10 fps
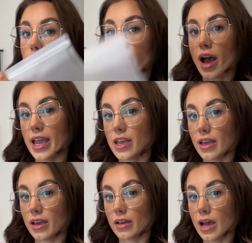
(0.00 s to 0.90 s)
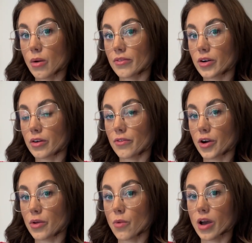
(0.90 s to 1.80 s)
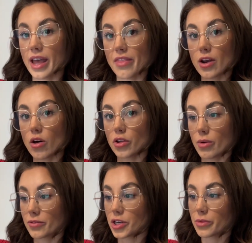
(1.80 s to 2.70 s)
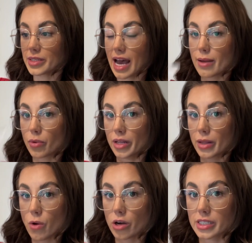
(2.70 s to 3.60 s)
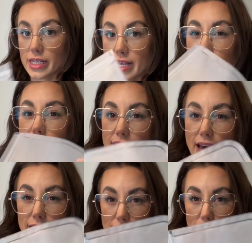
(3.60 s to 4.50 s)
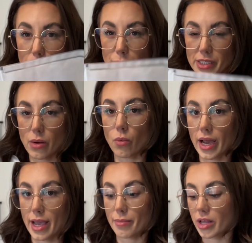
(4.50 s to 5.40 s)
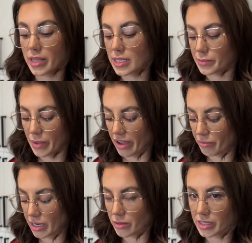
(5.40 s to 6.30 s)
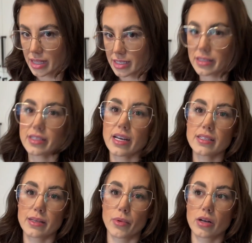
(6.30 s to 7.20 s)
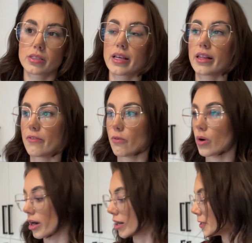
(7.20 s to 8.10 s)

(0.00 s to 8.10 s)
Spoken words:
hike however far you want, and then all you have to do is add boiling water to these. That is 100% why I bought these, but I've been using these instead of Ziplocs lately for